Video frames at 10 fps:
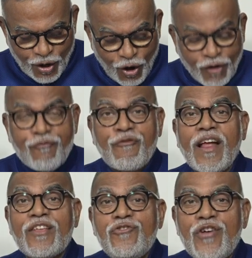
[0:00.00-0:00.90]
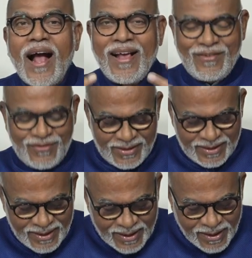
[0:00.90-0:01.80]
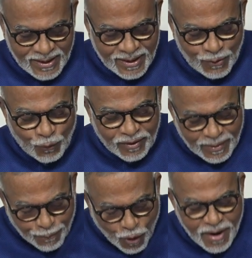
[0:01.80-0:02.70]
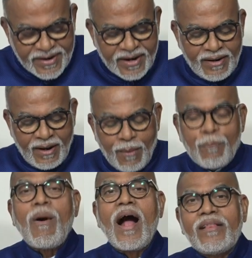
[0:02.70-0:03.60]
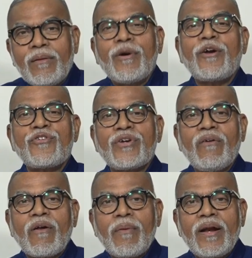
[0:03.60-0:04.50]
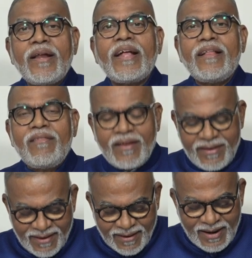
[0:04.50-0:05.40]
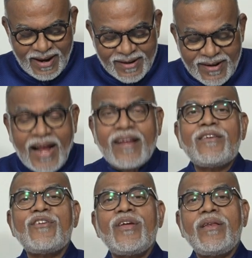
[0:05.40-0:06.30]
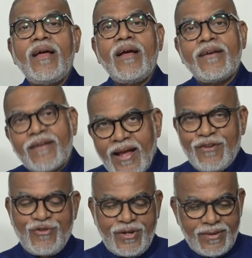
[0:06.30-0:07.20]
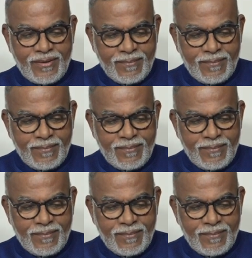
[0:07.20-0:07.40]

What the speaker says: on Franchise was appointed by the British government in the year 1919.